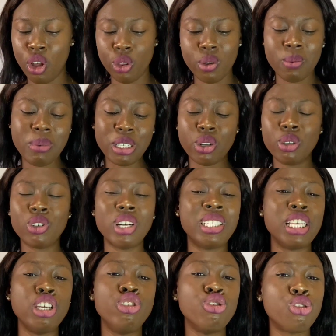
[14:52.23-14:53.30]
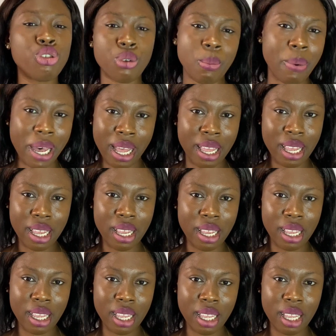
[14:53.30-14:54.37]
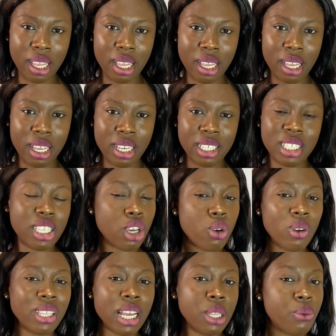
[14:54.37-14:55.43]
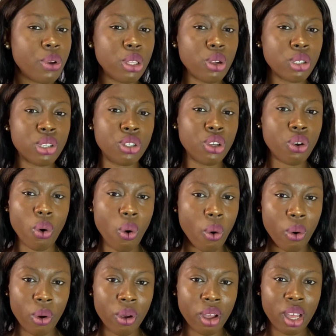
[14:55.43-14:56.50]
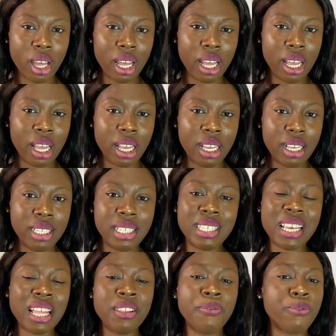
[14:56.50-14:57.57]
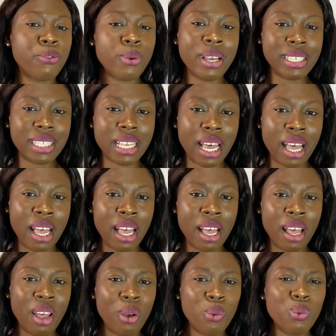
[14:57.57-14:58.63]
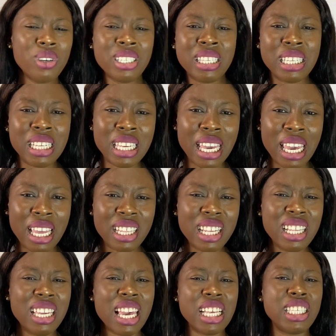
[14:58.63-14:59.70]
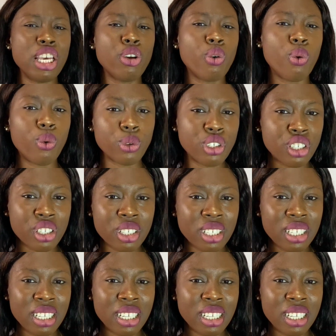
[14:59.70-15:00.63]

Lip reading: The person who is a YouTuber. She's a content creator to the core. She's an influencer. Who is DDK? DDK is a coach.